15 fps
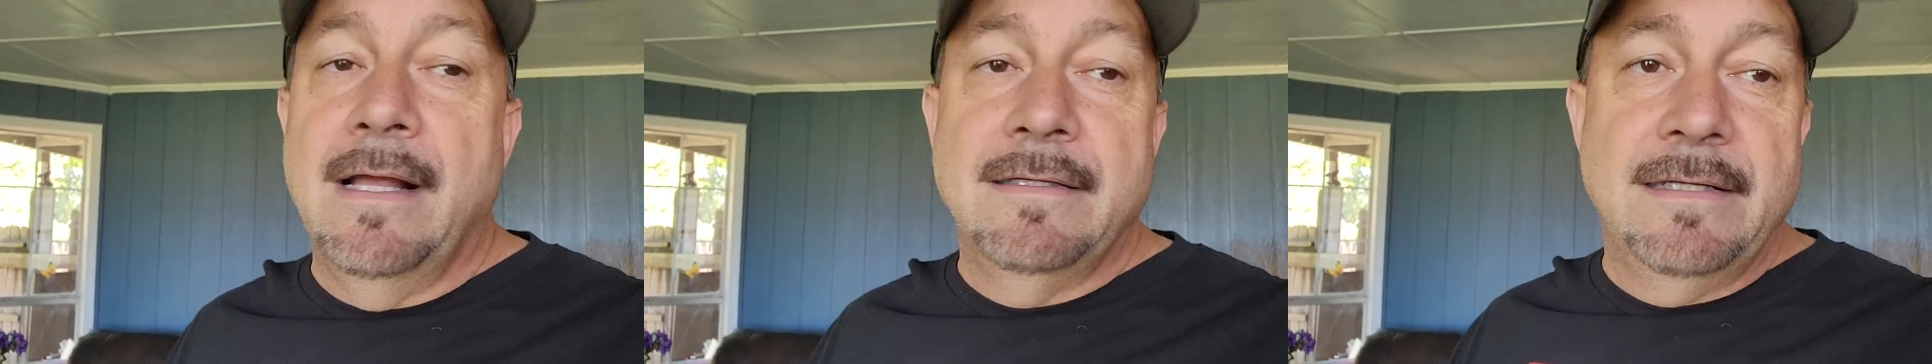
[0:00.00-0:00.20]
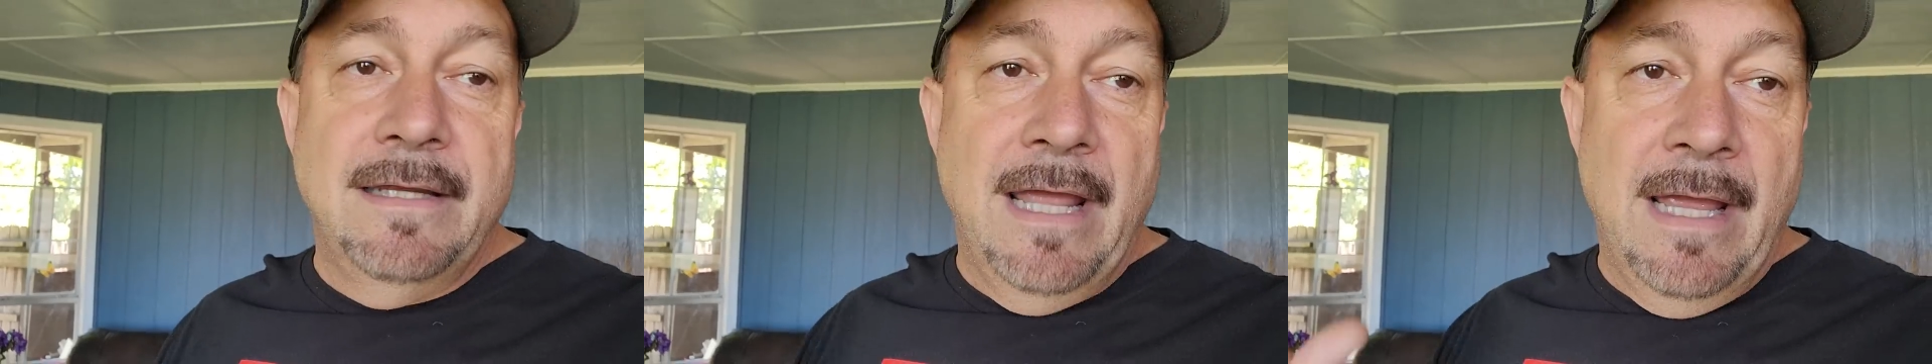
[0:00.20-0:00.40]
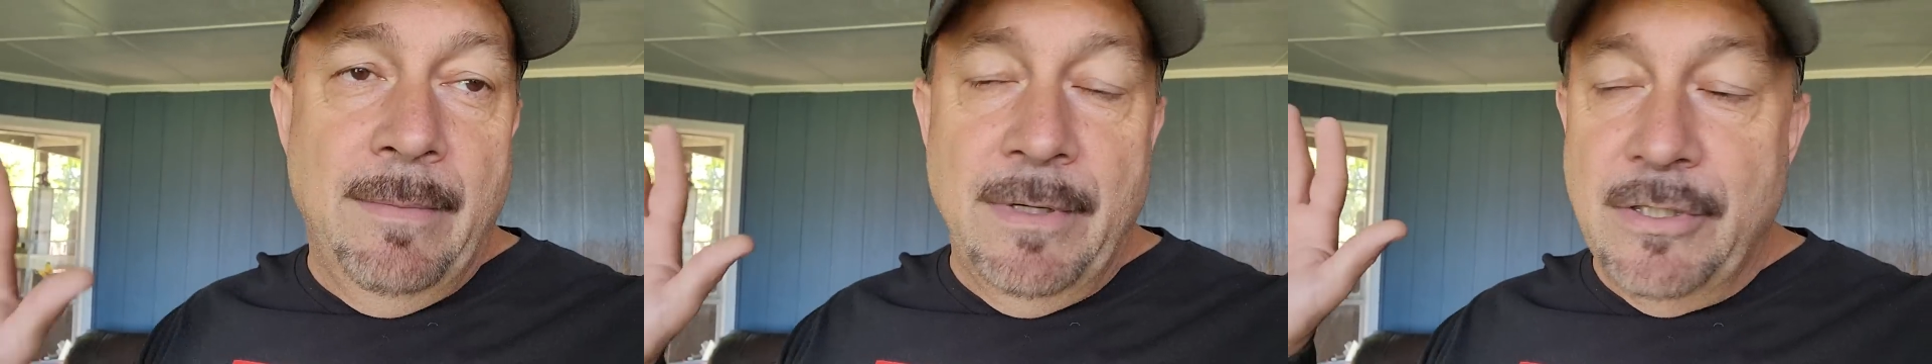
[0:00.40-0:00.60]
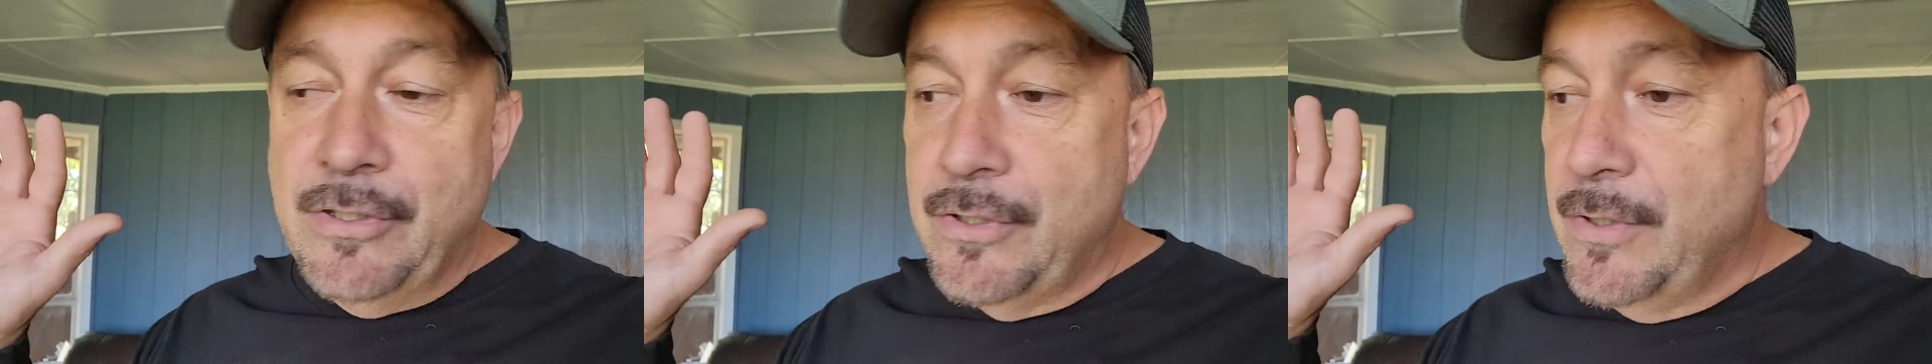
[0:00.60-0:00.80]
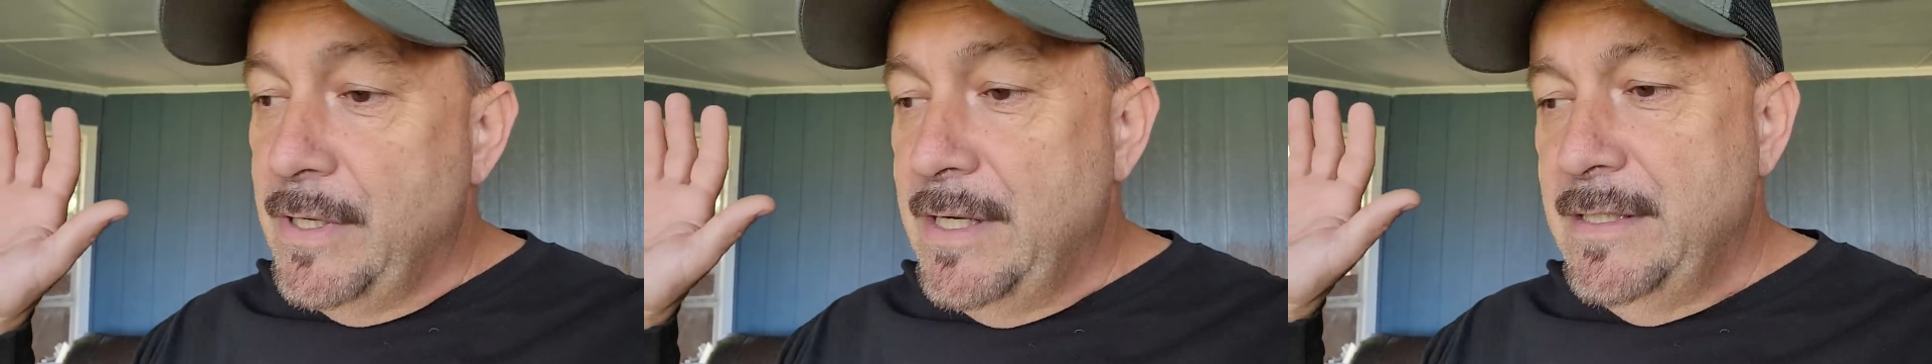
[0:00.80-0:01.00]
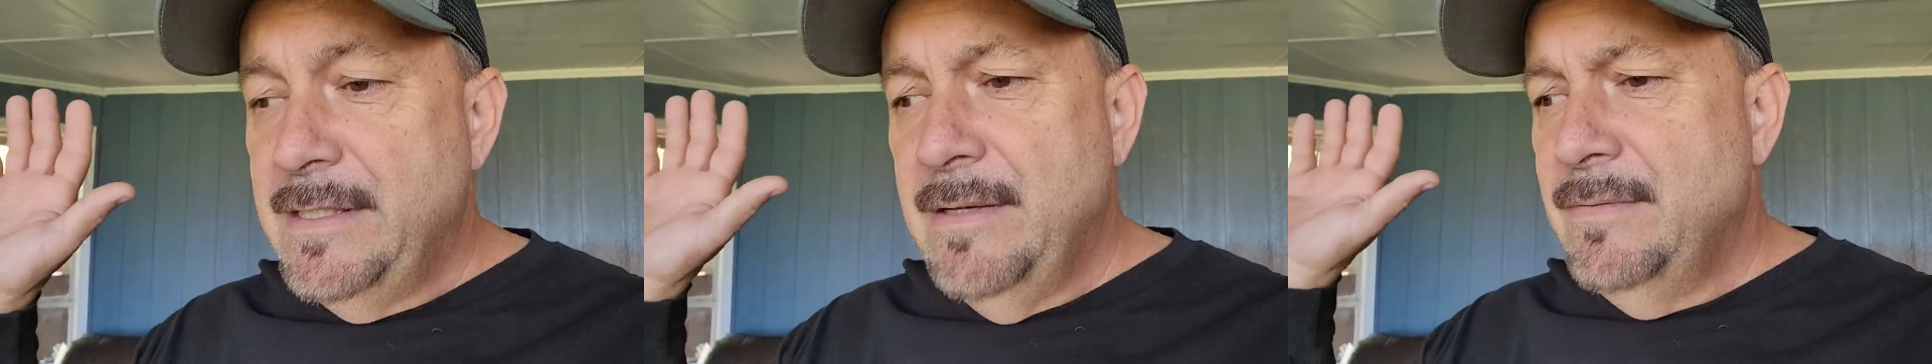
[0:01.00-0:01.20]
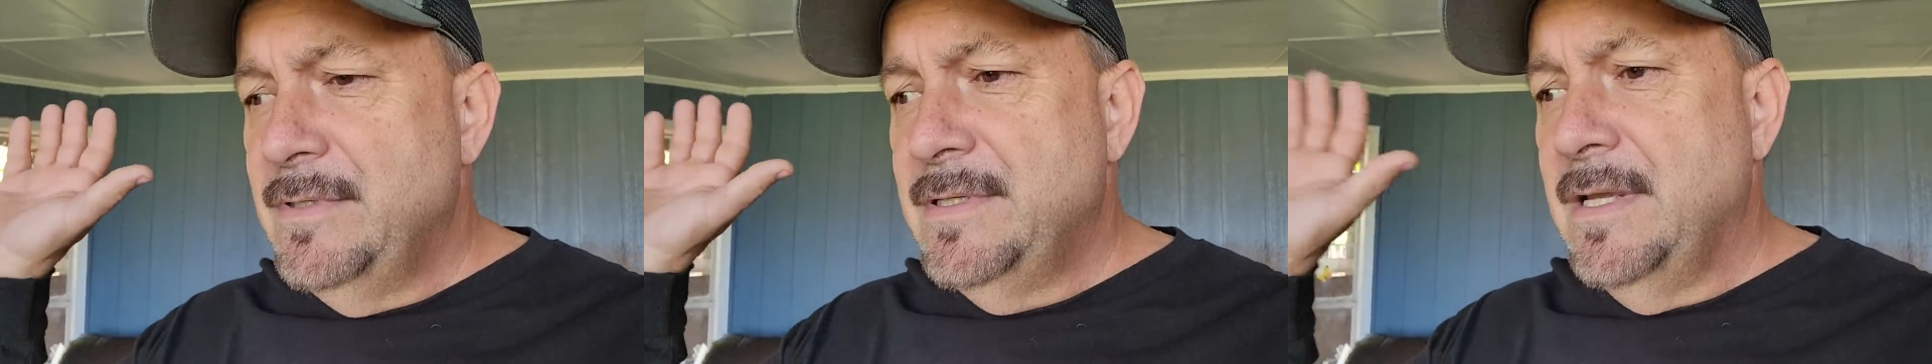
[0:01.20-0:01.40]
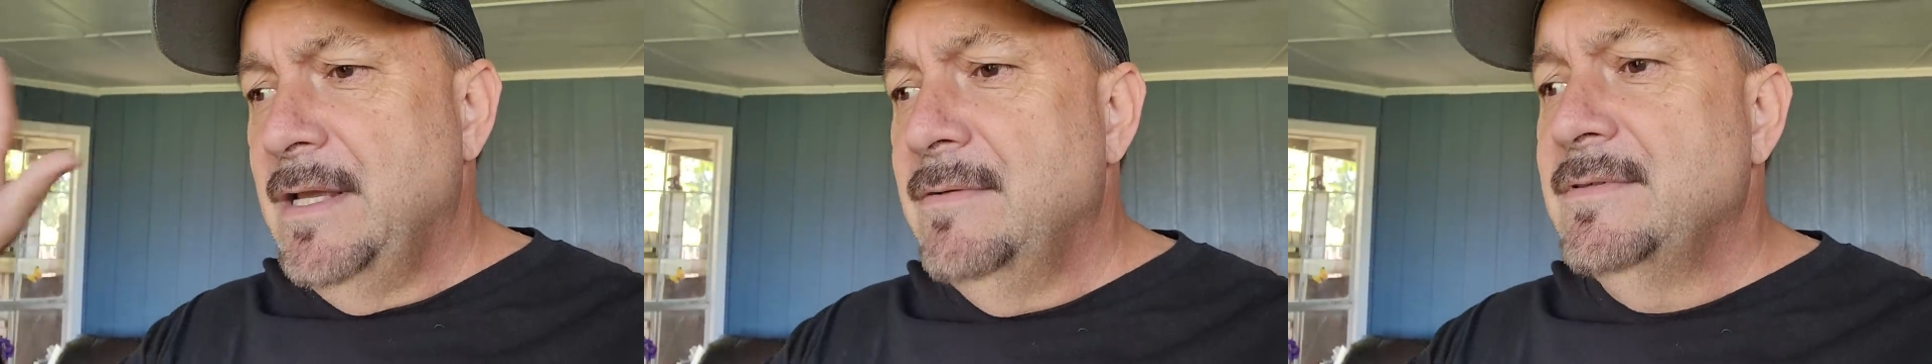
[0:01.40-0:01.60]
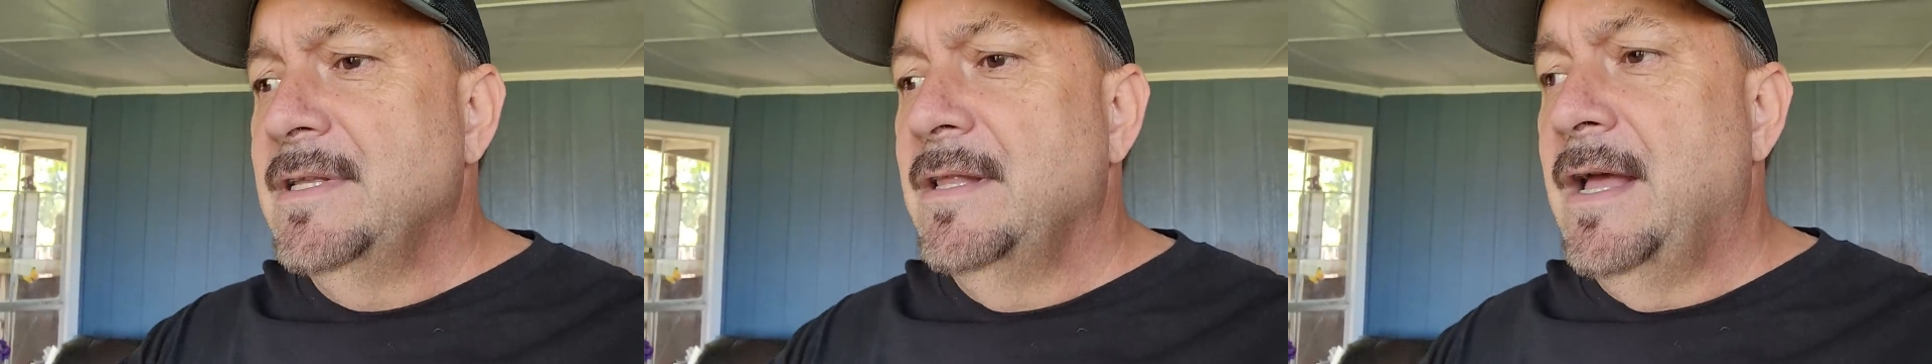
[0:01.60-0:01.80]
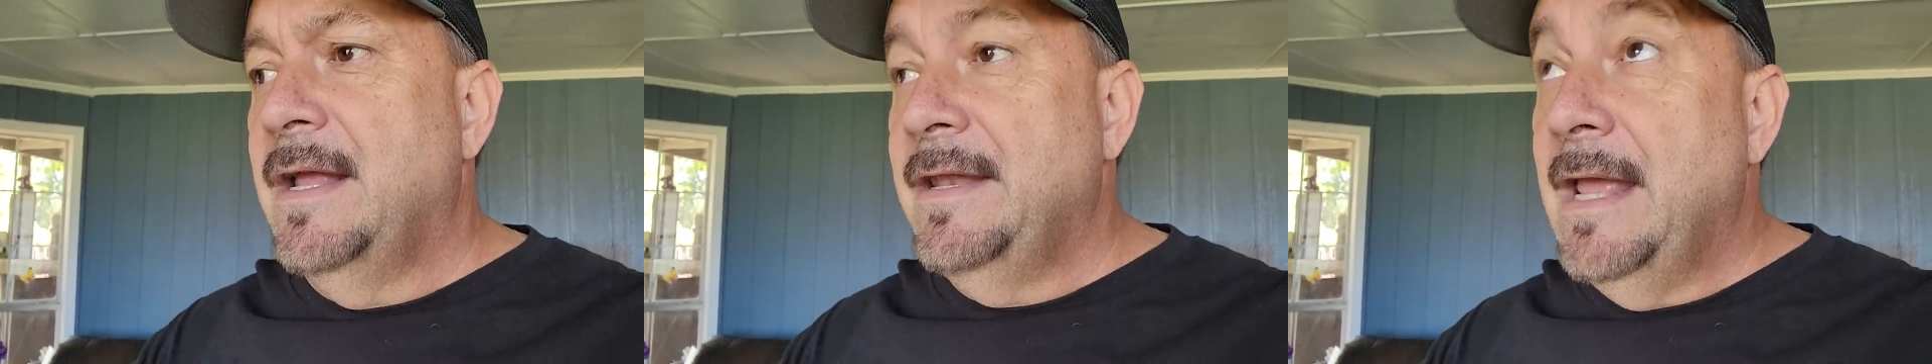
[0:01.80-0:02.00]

kinds of damage, trees. It was it was a lot